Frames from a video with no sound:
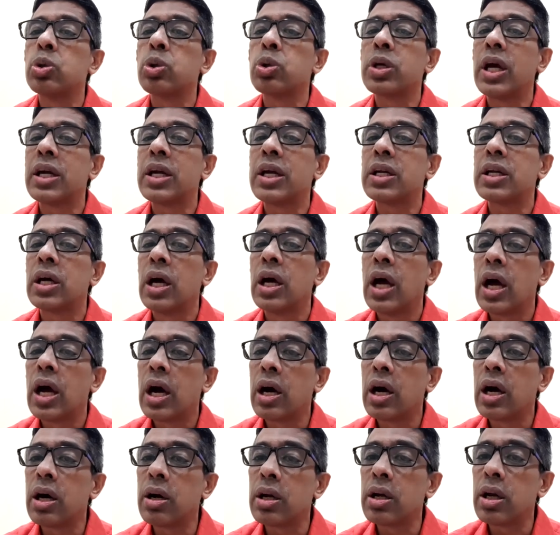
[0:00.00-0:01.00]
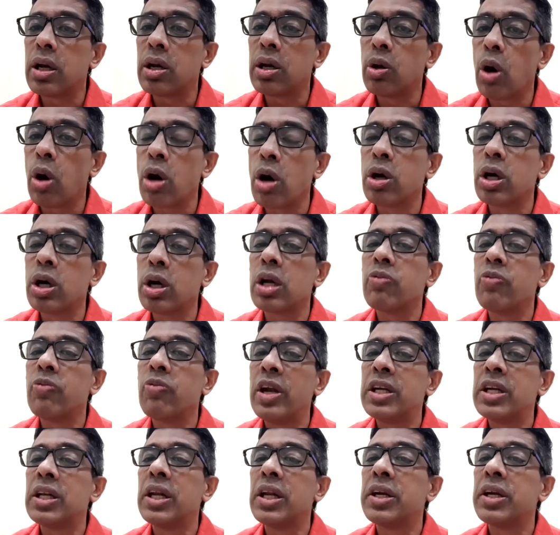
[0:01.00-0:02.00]
to get a longer
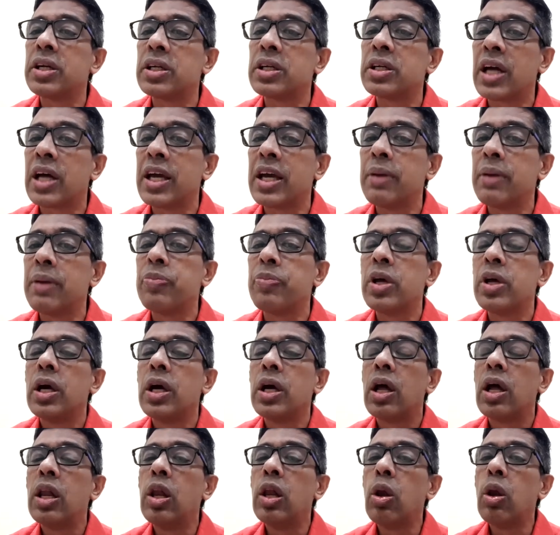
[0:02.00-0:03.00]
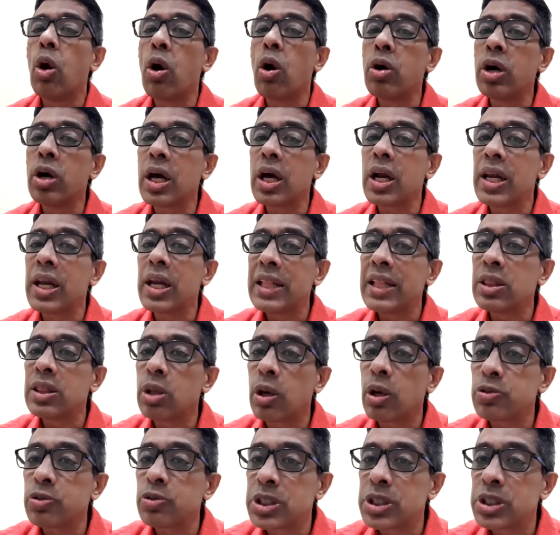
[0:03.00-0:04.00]
ventilator time, longer length
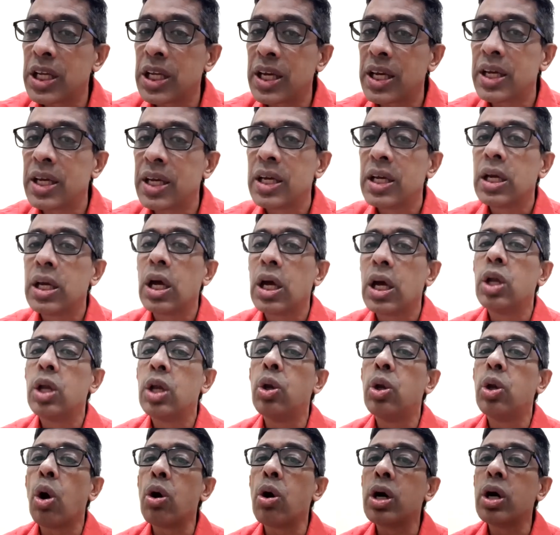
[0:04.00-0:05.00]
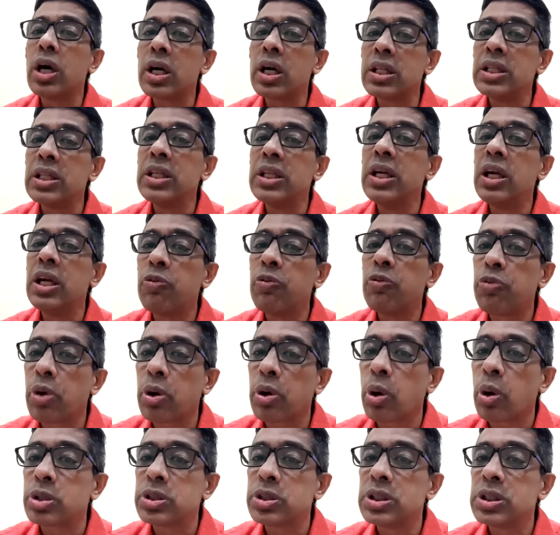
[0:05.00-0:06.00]
of stay, longer need for
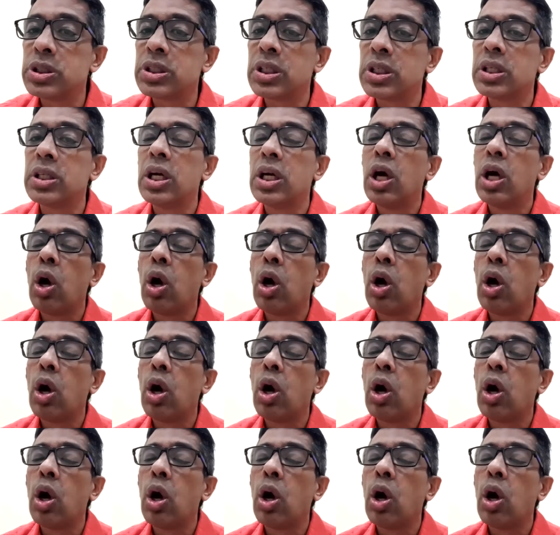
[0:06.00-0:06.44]
oxygen.